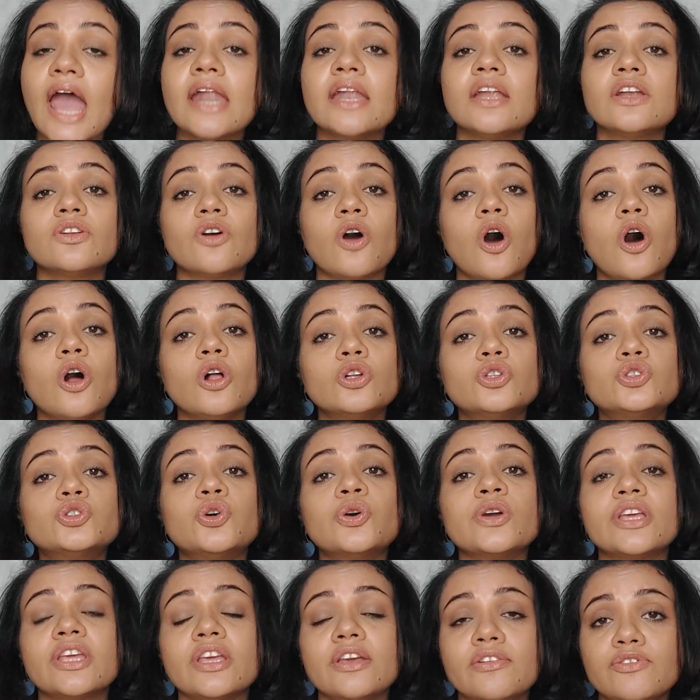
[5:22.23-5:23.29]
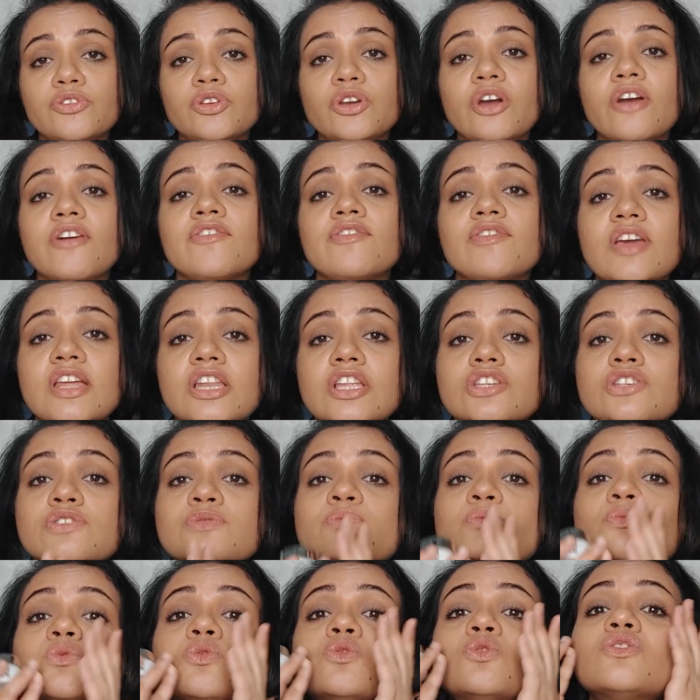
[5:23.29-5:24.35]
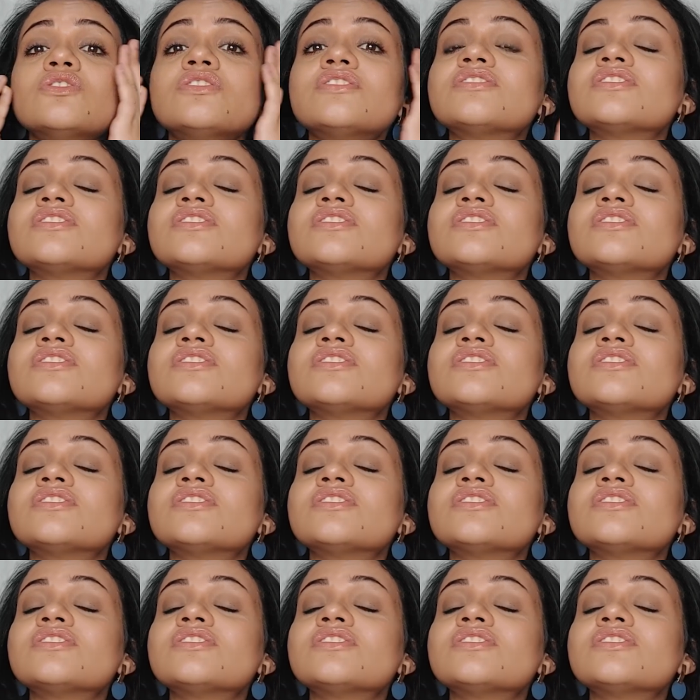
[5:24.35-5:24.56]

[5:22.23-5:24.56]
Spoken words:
and it also gives you a very smooth